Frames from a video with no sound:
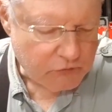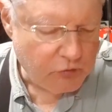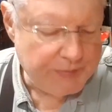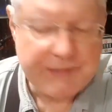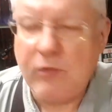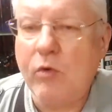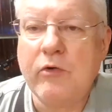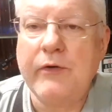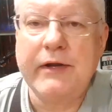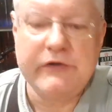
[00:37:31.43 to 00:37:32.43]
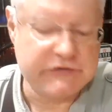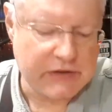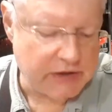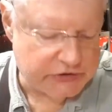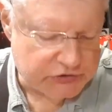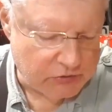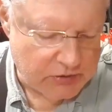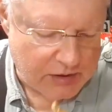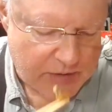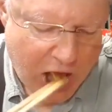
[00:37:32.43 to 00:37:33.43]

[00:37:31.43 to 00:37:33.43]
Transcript: with people ordering and not showing up.